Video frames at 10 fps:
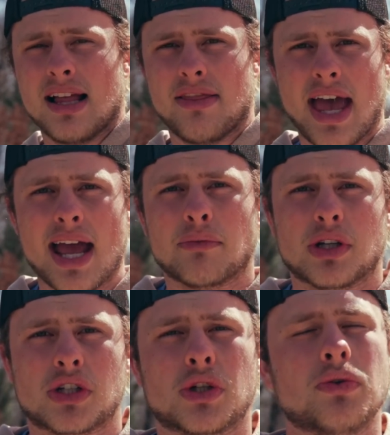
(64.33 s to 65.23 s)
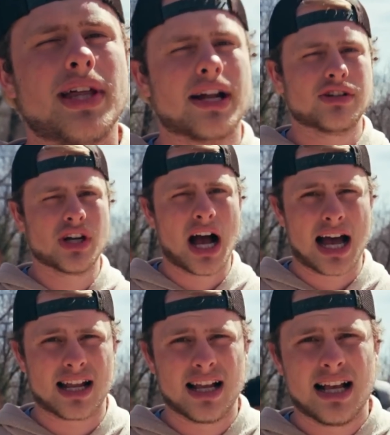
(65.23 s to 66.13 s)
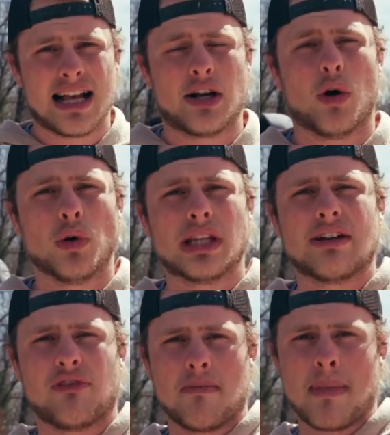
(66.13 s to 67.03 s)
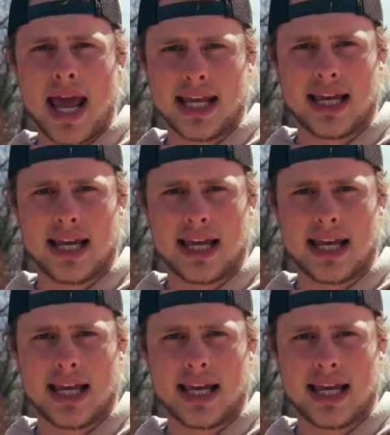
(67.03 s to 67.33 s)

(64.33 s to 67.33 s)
Then we shoot that shot, and only if we make